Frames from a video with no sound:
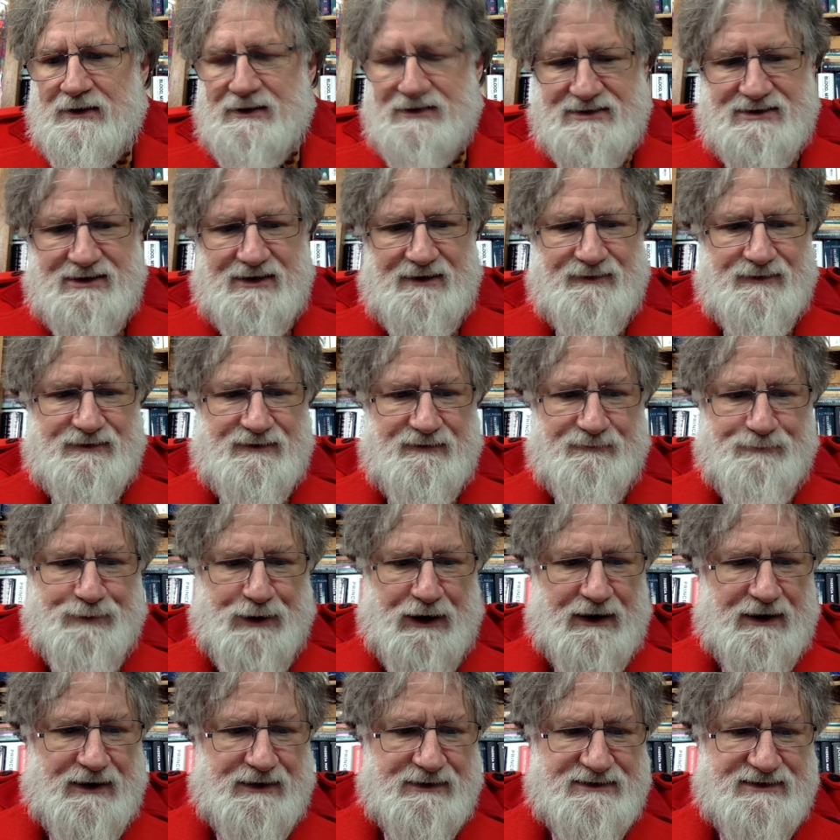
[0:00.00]
Conservative
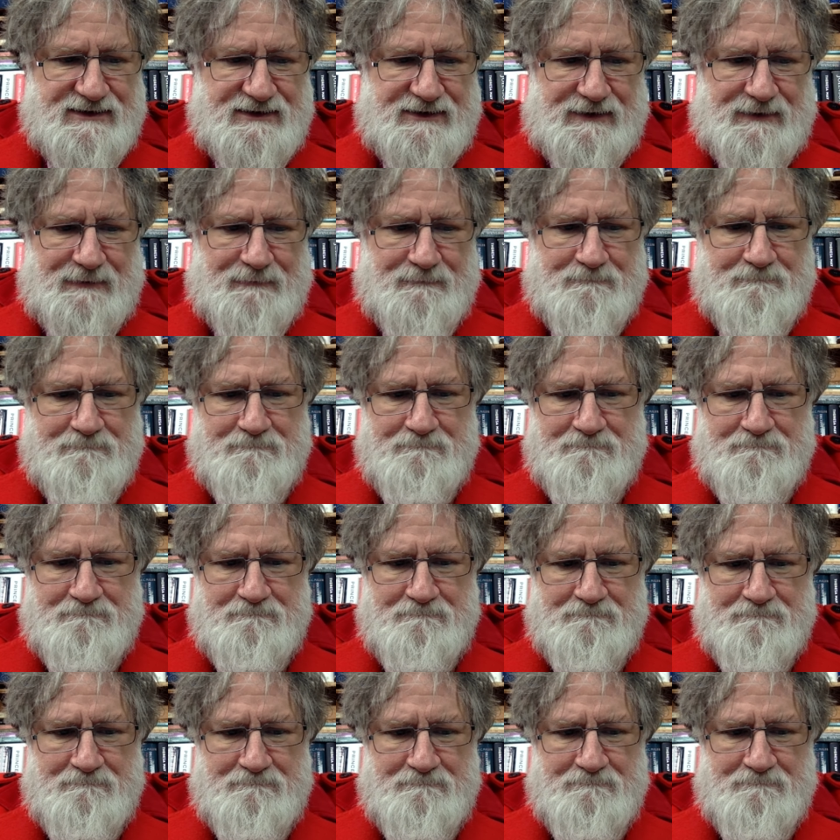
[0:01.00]
Party.
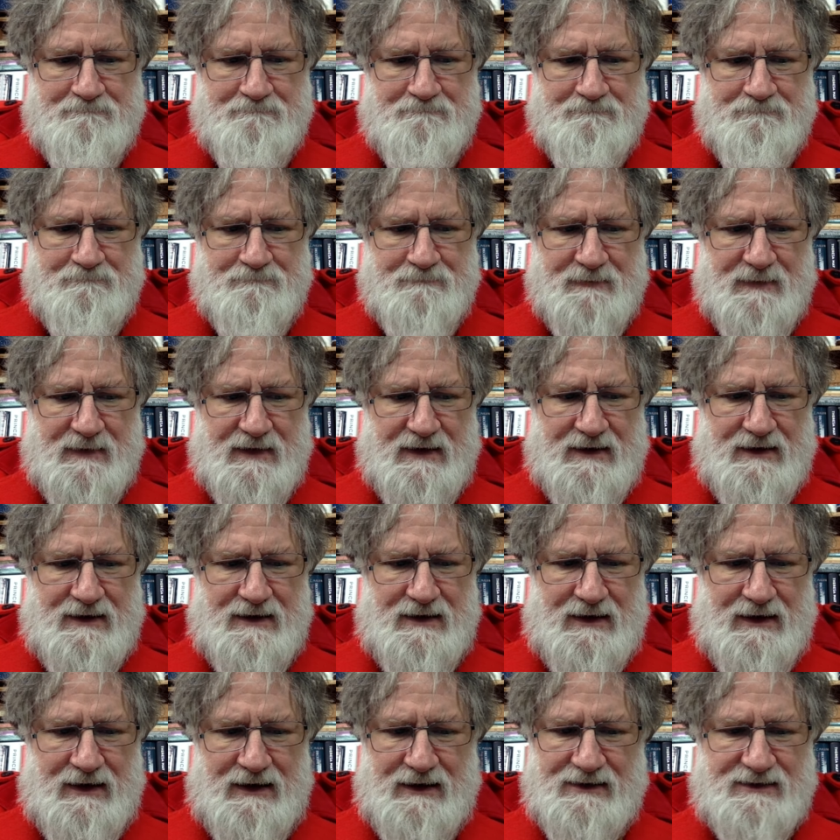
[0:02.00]

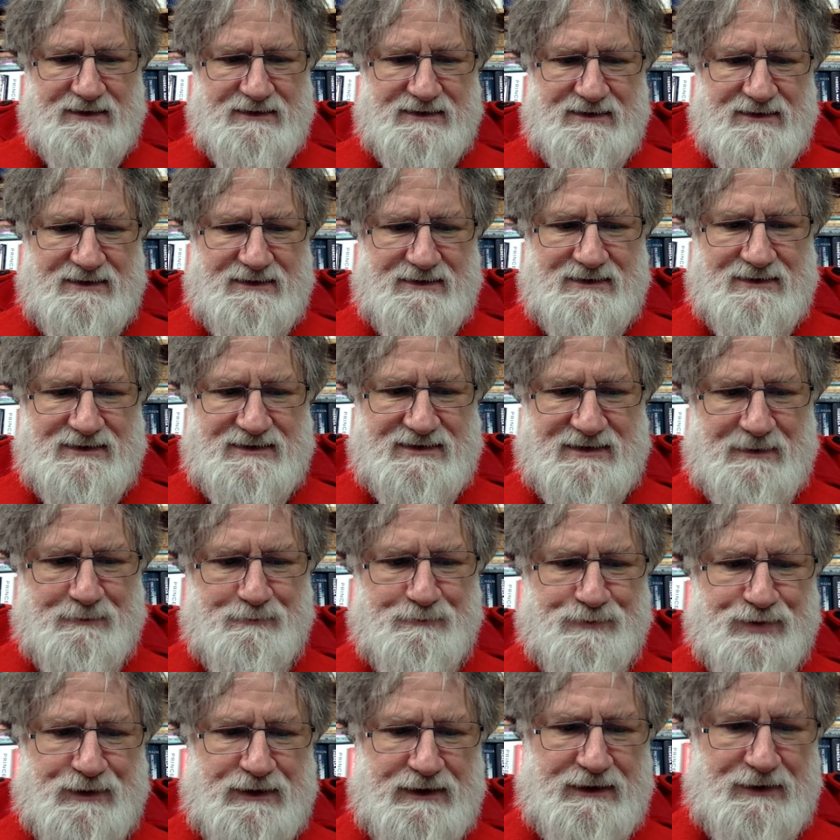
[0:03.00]
It
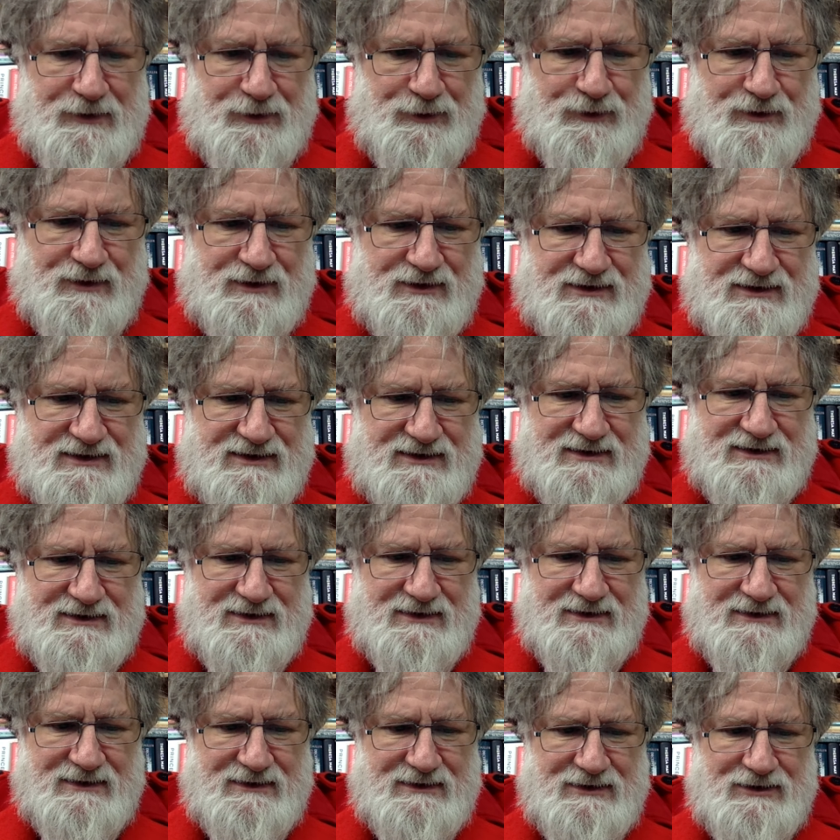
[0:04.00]
simply
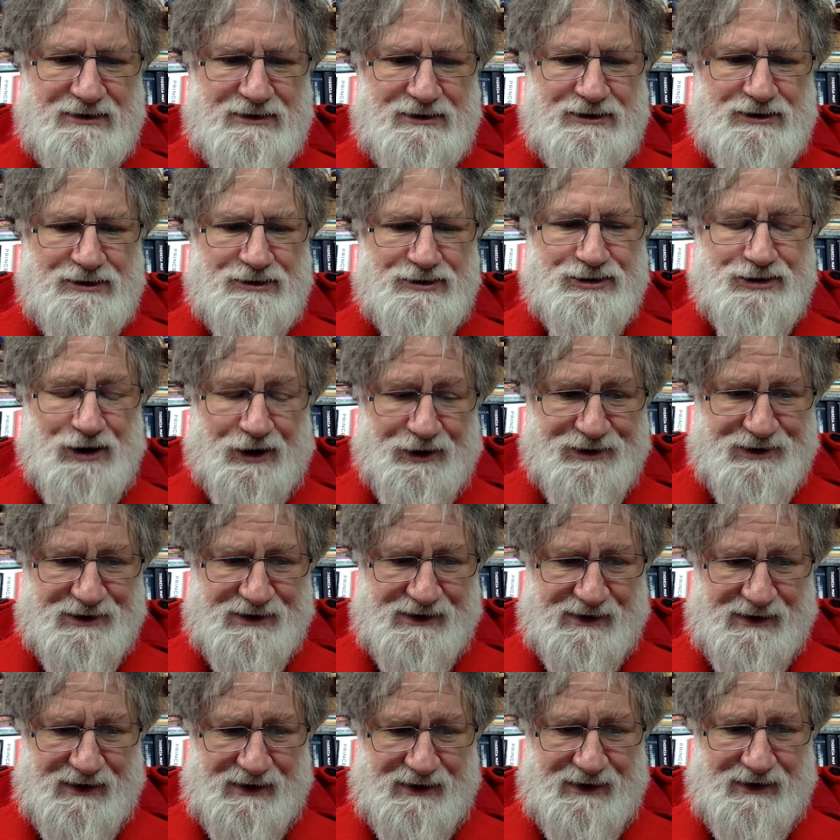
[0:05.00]
looks
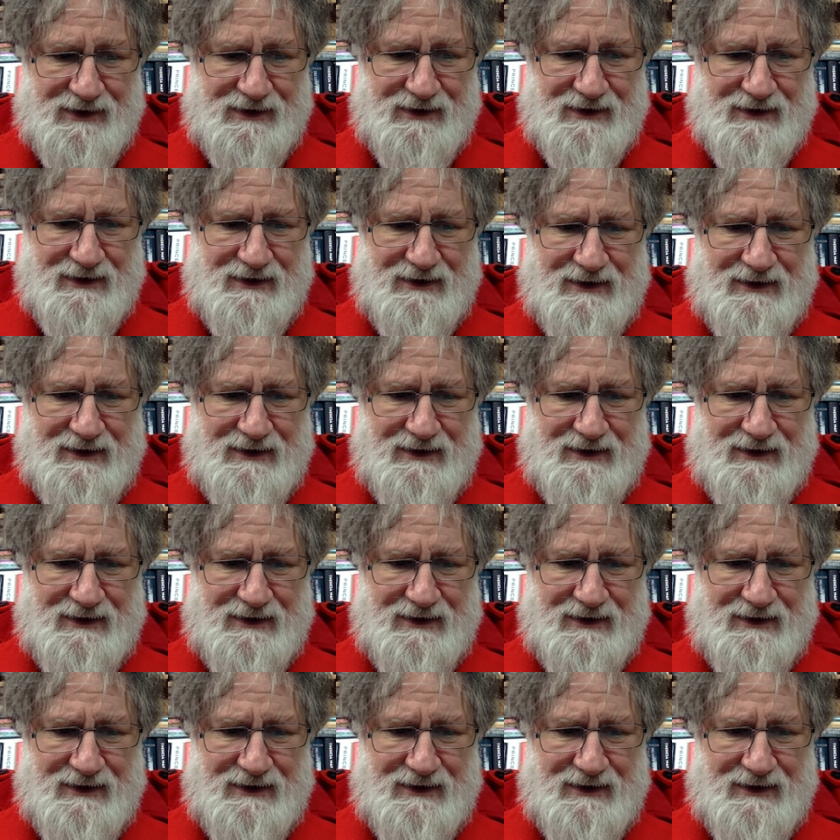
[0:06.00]
shoddy,